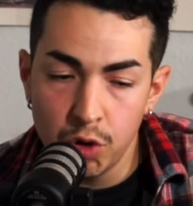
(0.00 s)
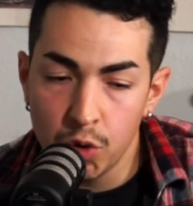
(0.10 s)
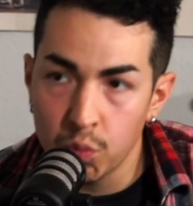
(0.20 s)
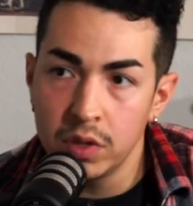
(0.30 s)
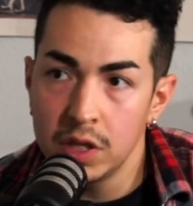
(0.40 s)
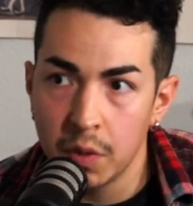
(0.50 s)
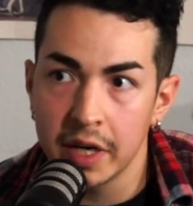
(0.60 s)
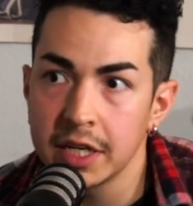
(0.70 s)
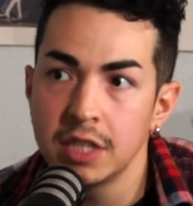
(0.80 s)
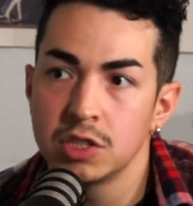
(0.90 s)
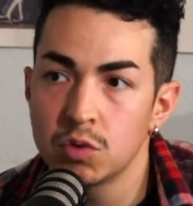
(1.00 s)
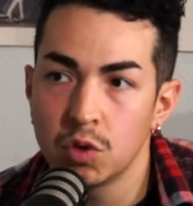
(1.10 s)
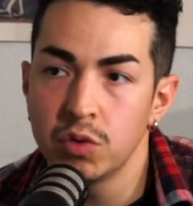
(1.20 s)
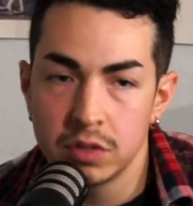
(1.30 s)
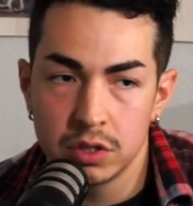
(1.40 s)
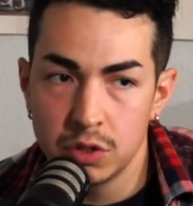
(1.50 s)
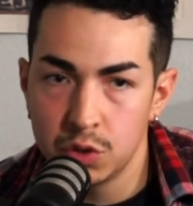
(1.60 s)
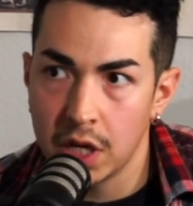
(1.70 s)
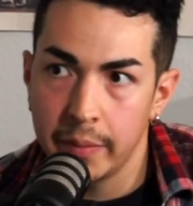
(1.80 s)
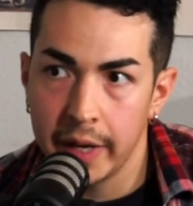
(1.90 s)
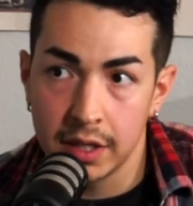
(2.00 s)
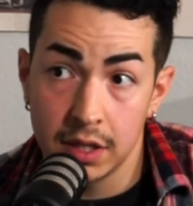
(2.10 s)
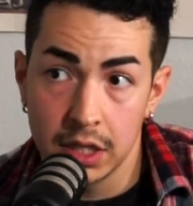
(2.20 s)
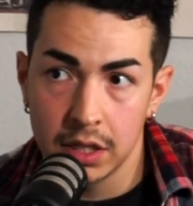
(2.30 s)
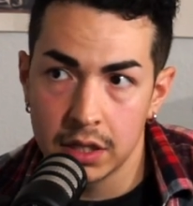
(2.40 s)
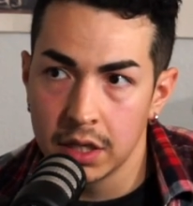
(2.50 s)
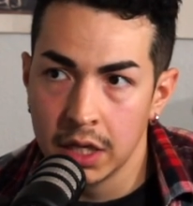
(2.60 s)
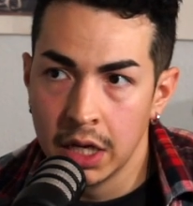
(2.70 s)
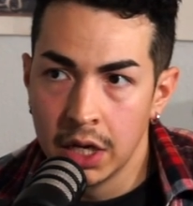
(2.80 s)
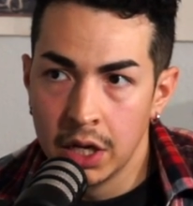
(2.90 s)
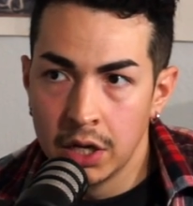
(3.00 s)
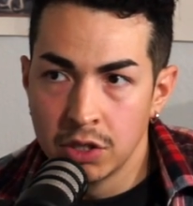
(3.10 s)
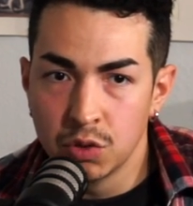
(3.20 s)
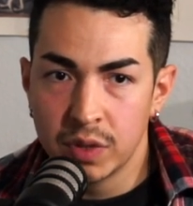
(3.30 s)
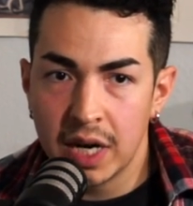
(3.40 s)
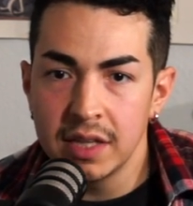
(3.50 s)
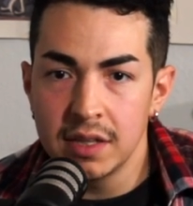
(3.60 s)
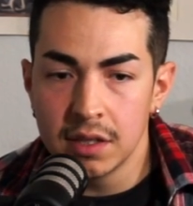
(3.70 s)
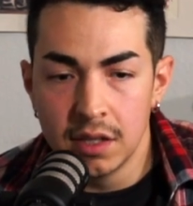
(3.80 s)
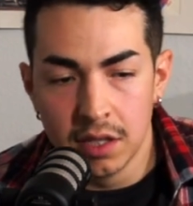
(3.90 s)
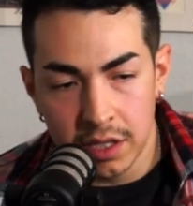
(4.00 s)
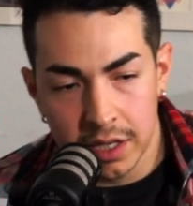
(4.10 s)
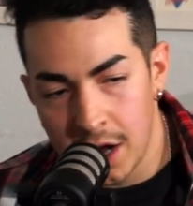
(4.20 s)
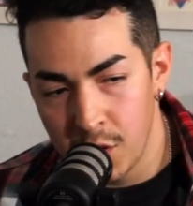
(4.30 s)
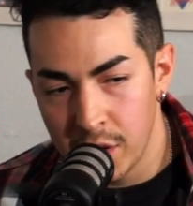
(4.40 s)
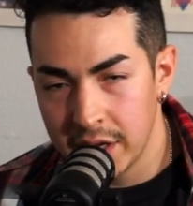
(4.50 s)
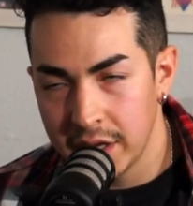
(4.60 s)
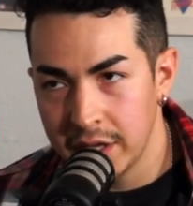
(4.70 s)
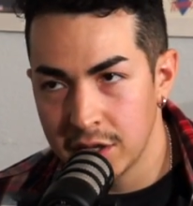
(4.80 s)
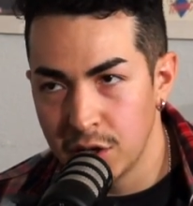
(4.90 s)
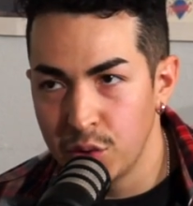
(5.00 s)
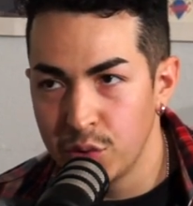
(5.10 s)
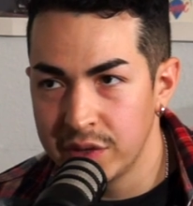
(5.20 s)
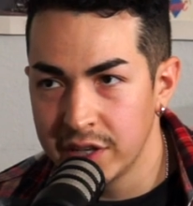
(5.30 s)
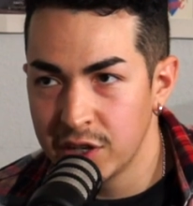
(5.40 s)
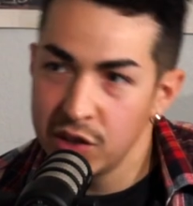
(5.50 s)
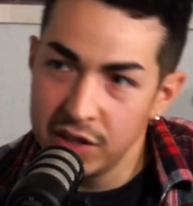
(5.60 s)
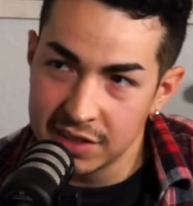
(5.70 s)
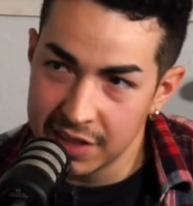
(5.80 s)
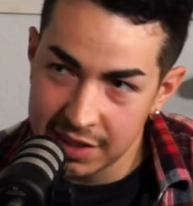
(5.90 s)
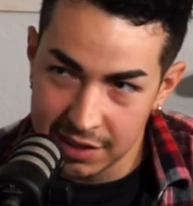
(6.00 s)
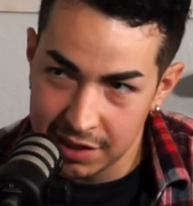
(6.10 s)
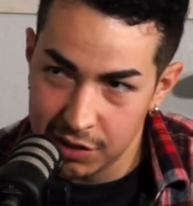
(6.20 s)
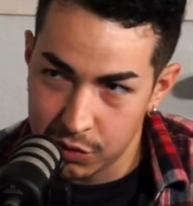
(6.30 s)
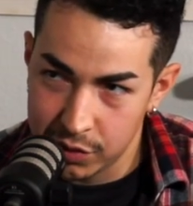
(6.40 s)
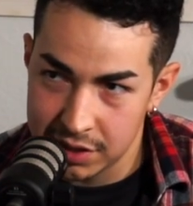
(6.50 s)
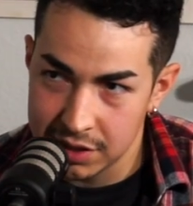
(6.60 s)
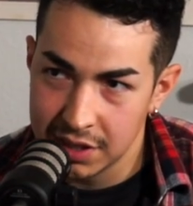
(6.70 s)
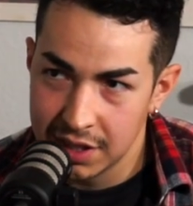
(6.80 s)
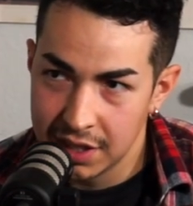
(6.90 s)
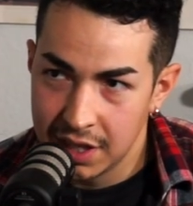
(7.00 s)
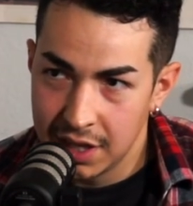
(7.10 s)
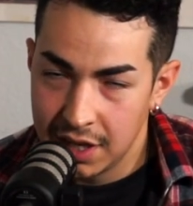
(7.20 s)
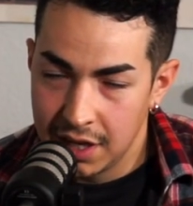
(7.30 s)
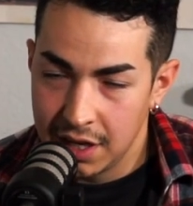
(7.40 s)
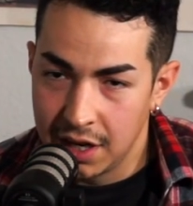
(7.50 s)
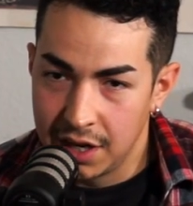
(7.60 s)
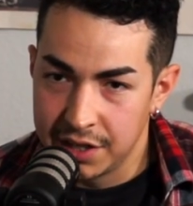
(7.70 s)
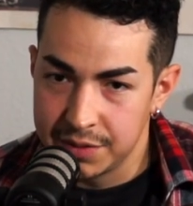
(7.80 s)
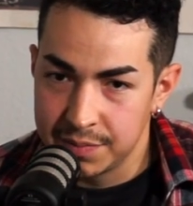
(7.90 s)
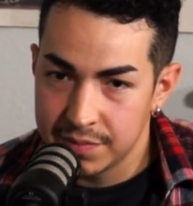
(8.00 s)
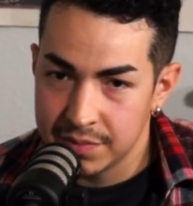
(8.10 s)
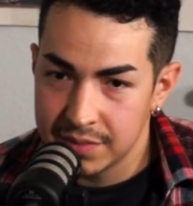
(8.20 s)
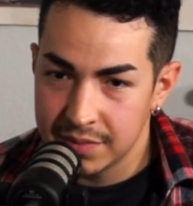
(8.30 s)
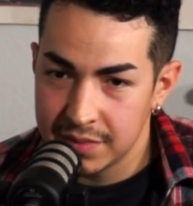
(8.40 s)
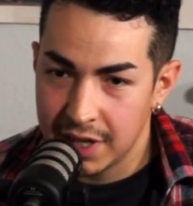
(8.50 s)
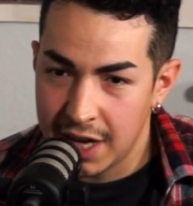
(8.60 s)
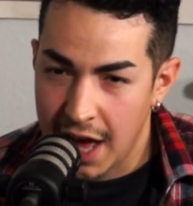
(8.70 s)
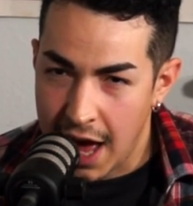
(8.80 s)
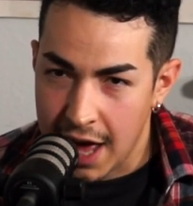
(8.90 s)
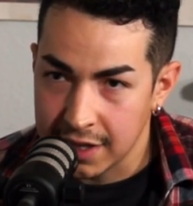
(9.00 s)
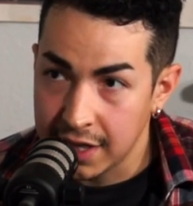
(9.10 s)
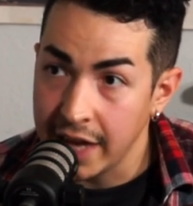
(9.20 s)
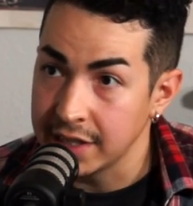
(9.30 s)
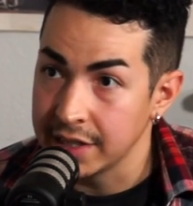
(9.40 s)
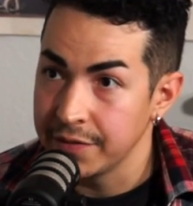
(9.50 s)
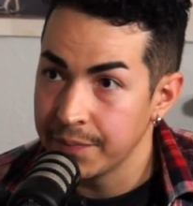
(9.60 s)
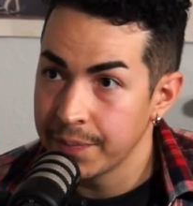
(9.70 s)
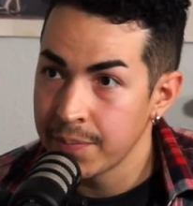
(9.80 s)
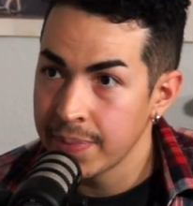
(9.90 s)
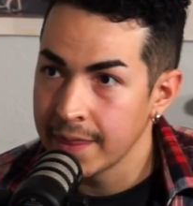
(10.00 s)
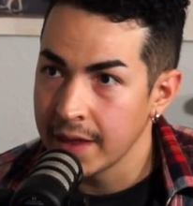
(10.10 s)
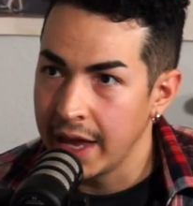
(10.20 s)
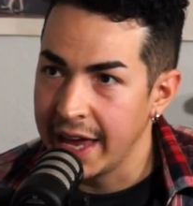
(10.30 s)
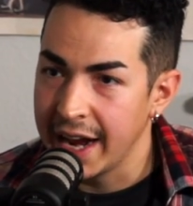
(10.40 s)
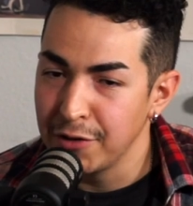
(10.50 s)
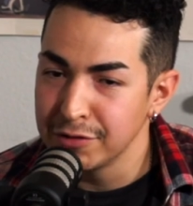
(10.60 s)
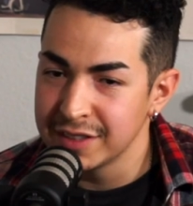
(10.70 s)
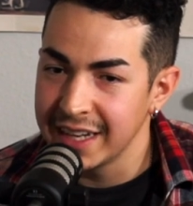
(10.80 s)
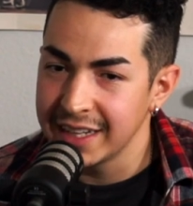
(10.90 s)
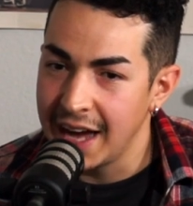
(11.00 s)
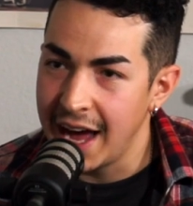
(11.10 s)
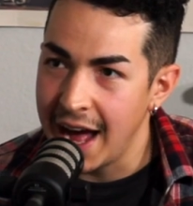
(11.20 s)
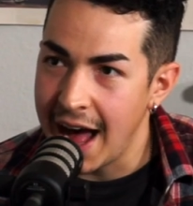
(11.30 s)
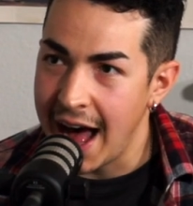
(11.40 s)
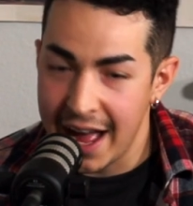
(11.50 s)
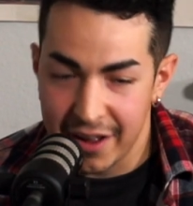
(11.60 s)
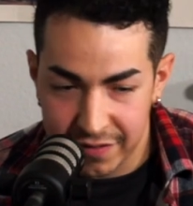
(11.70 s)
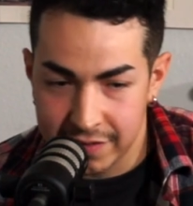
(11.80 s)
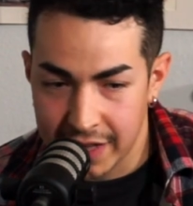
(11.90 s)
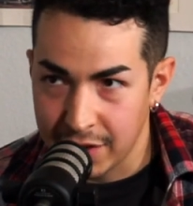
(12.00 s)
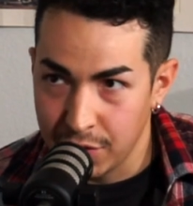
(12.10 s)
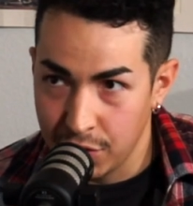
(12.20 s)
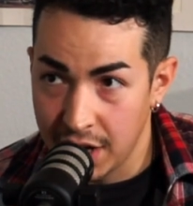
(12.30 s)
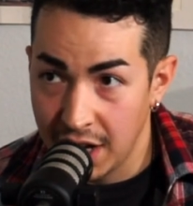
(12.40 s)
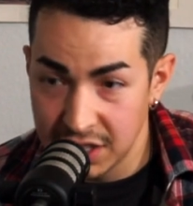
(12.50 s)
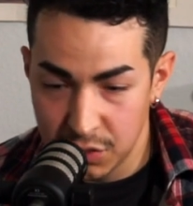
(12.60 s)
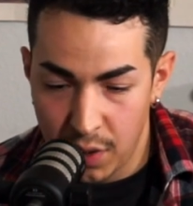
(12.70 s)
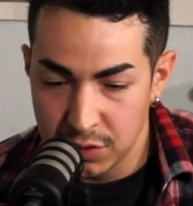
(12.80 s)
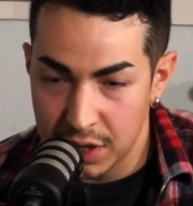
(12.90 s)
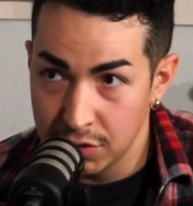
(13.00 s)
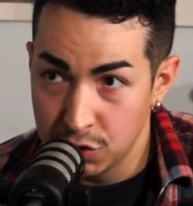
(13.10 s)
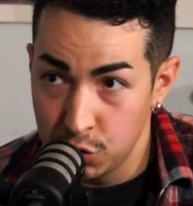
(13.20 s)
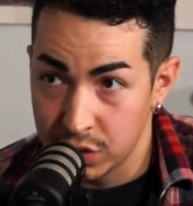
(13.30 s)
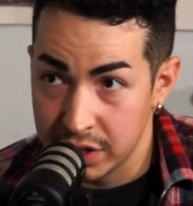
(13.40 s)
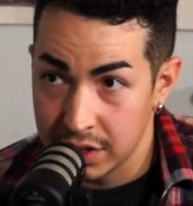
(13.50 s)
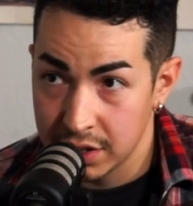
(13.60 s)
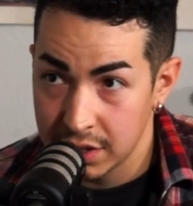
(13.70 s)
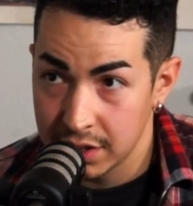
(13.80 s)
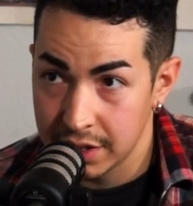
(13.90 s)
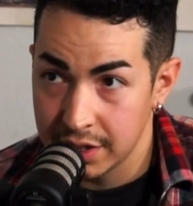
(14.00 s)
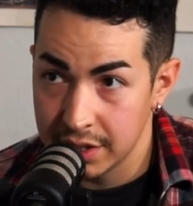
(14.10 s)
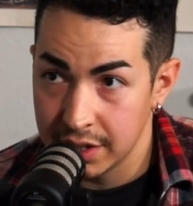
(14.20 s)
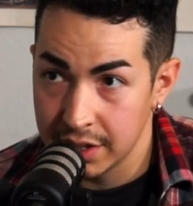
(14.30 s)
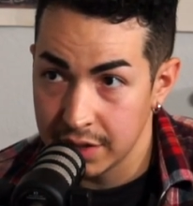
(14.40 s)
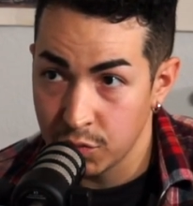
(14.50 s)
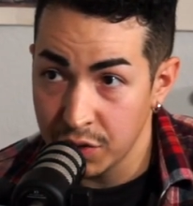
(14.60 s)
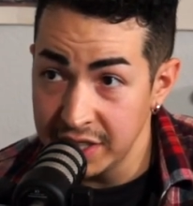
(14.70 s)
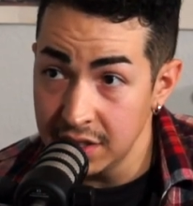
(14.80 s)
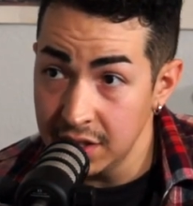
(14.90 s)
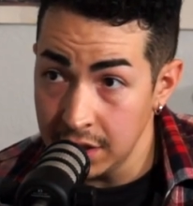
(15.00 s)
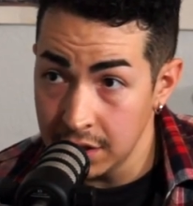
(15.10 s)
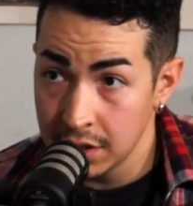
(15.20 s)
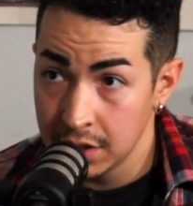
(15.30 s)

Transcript: don't really recognize your growth until you stop back and look at it. So when I look now at you know the early Sunday soliloquies, um, I liked it, and I was like, I have like content wise what I was doing recently